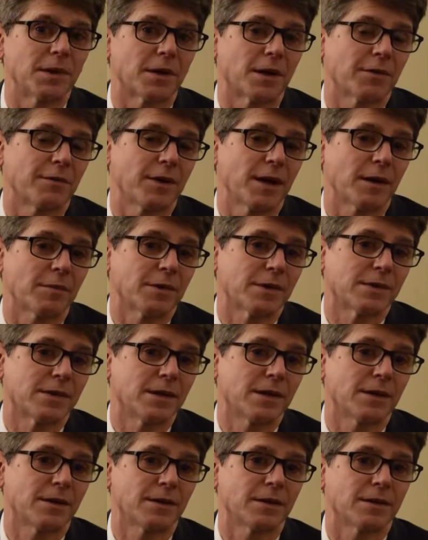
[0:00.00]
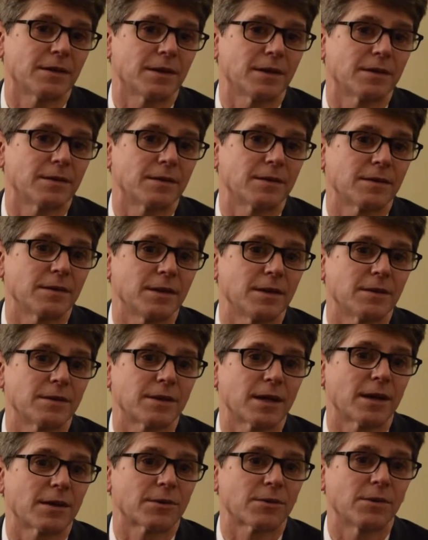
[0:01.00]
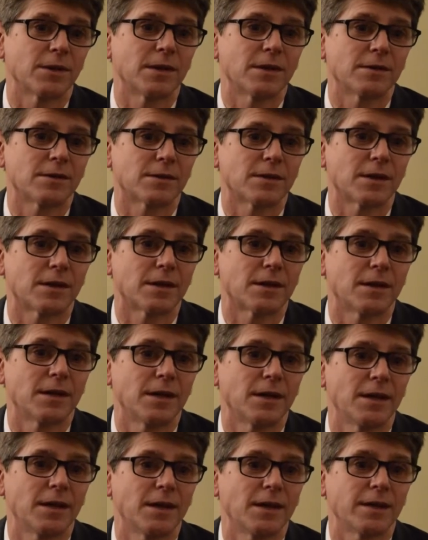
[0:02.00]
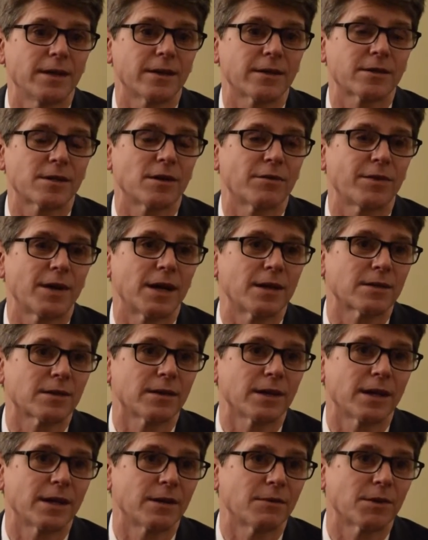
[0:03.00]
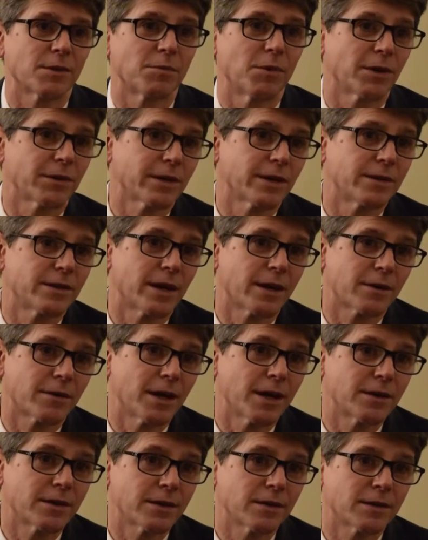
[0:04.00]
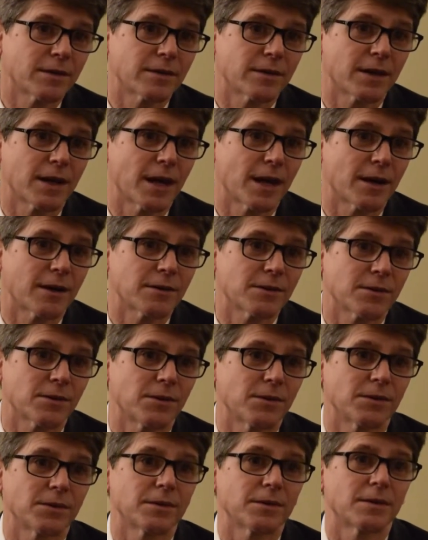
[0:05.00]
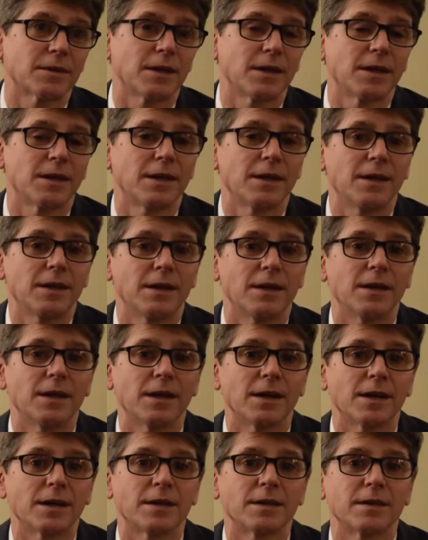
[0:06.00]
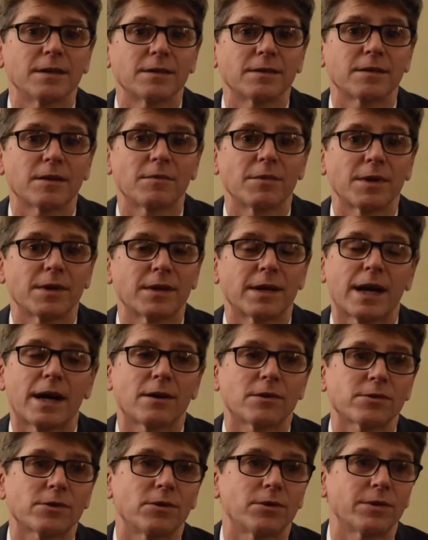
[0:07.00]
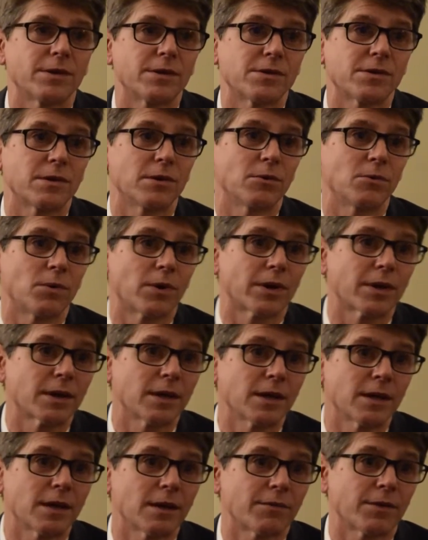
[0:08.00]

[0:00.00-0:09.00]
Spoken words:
our families here in South Queens, they're self-isolating with multi-generations in a household. Some of that household is still working if